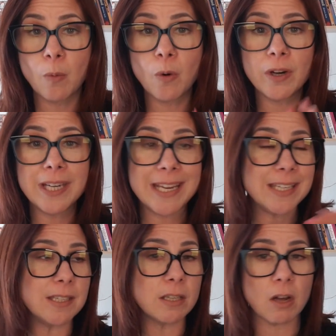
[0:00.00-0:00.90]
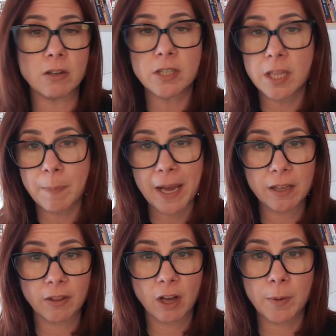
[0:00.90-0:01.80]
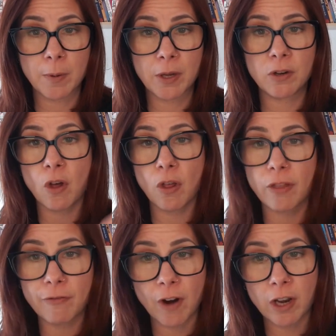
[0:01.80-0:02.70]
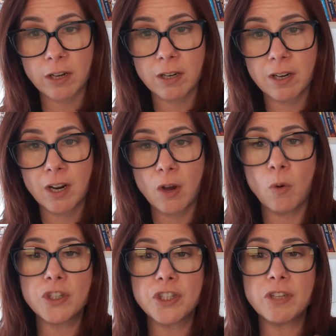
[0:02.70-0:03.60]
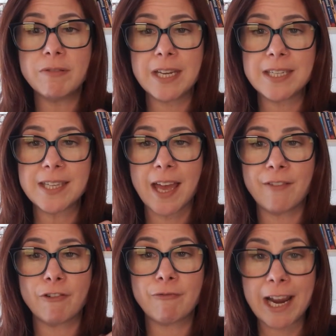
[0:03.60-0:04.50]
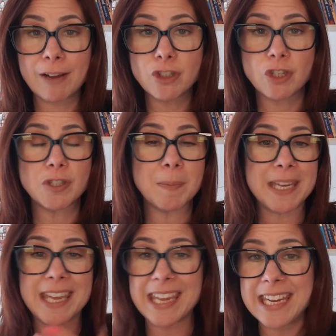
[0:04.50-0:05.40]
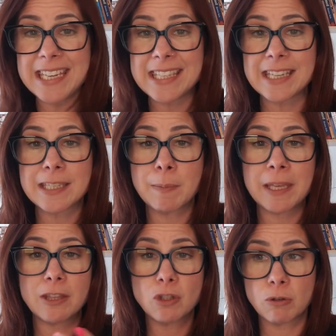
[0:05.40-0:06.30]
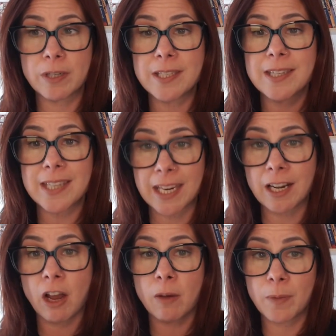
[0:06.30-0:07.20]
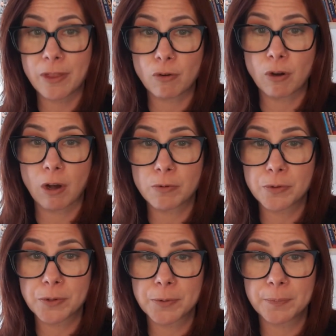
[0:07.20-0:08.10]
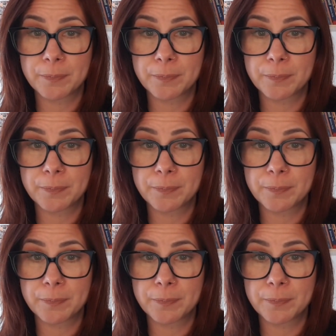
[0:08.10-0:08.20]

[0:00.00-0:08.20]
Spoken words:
What needs to go to the back of the cupboard, not the front? What do you need to have around you to make it easier to make the choices in line with your goals?